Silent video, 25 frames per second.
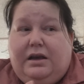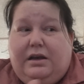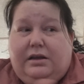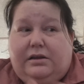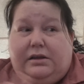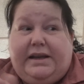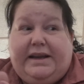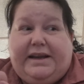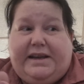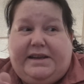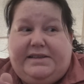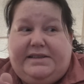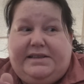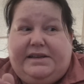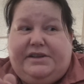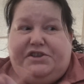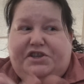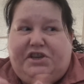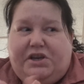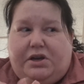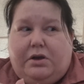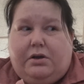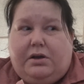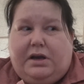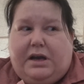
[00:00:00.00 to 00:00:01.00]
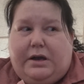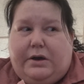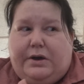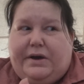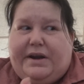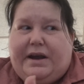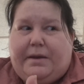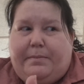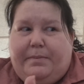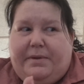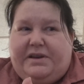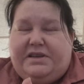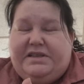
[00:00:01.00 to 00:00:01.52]
like I said, she got caught
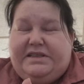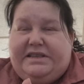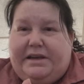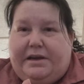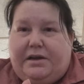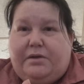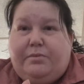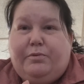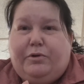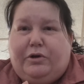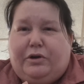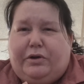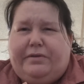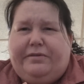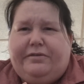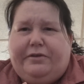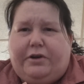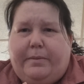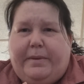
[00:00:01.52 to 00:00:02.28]
up in Singapore for